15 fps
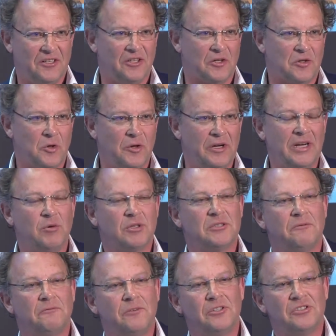Yokona. He was
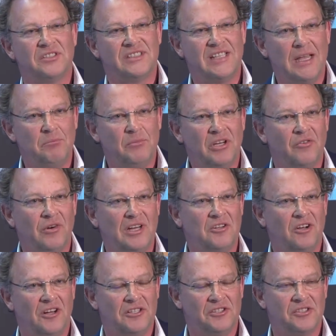the first Zambian
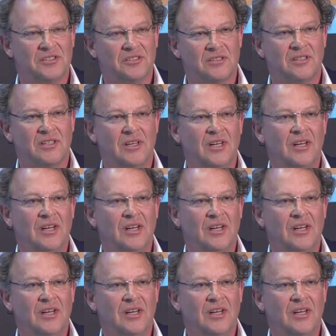radiologist